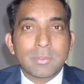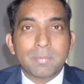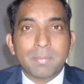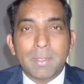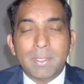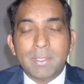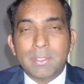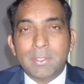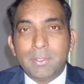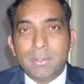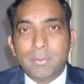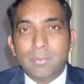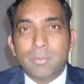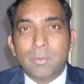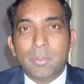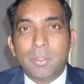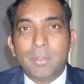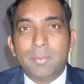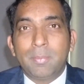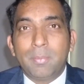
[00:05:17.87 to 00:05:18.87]
but you
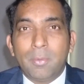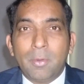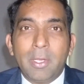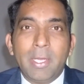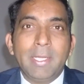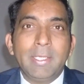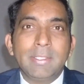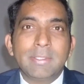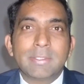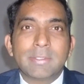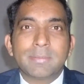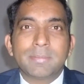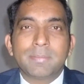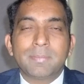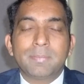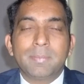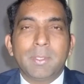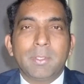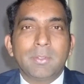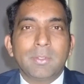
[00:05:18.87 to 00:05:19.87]
want points
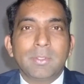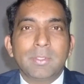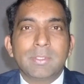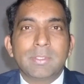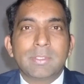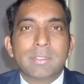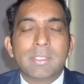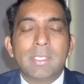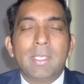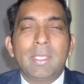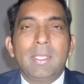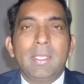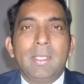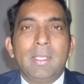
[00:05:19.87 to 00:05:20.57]
because